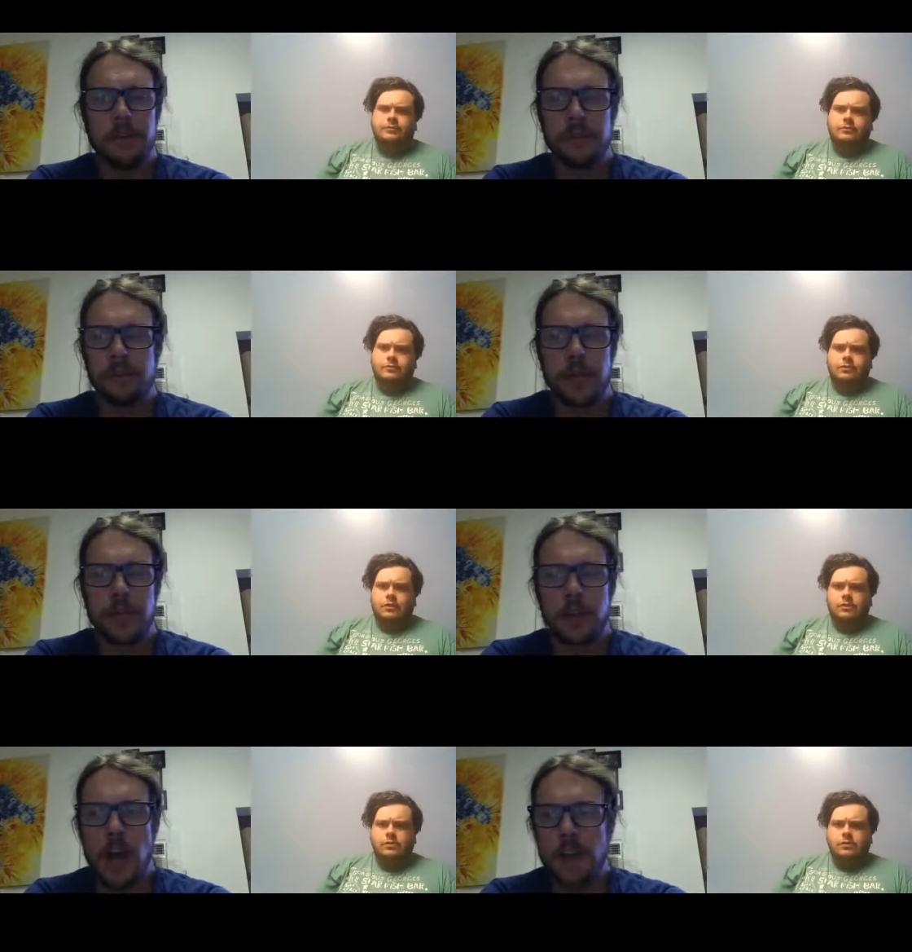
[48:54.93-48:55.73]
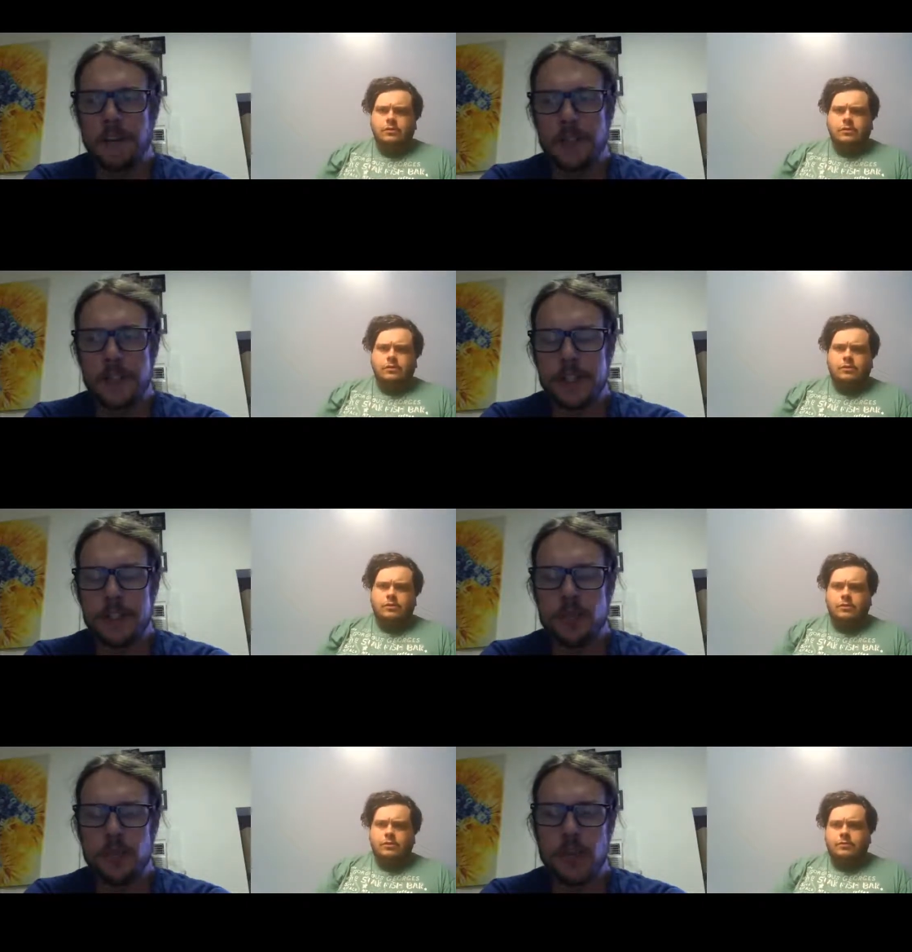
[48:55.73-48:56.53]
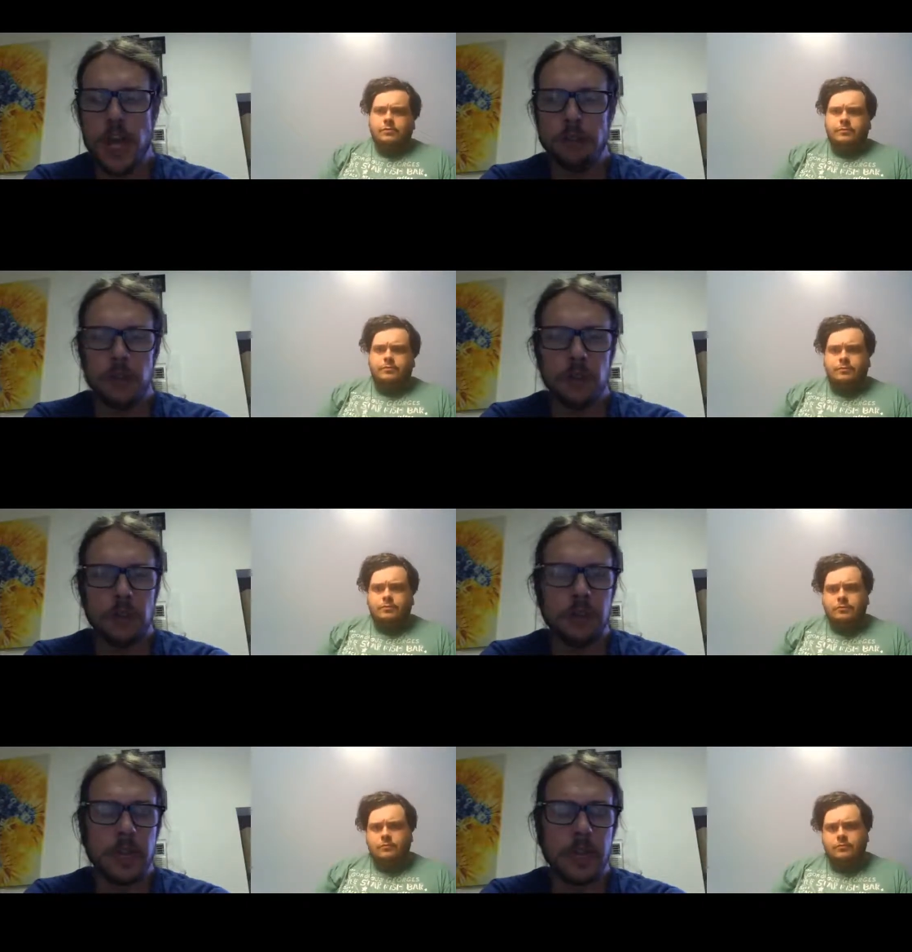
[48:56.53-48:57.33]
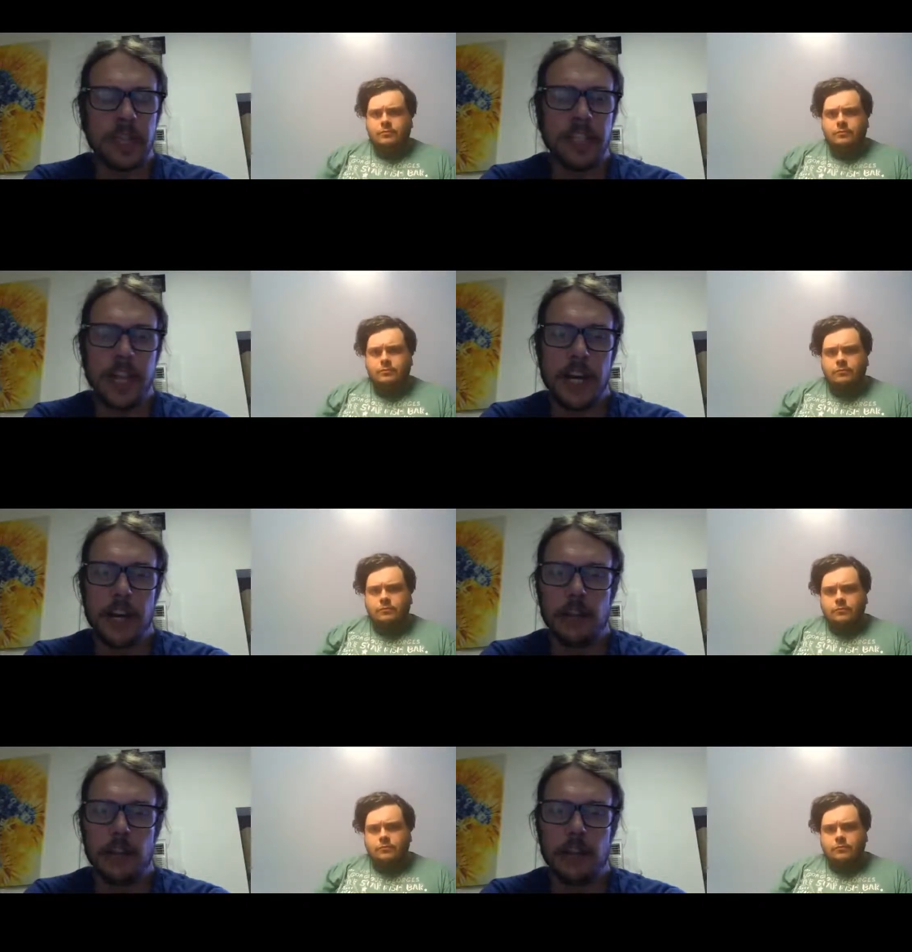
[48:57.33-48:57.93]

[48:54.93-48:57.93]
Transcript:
Speaker 1: good conference. It's general e-tail.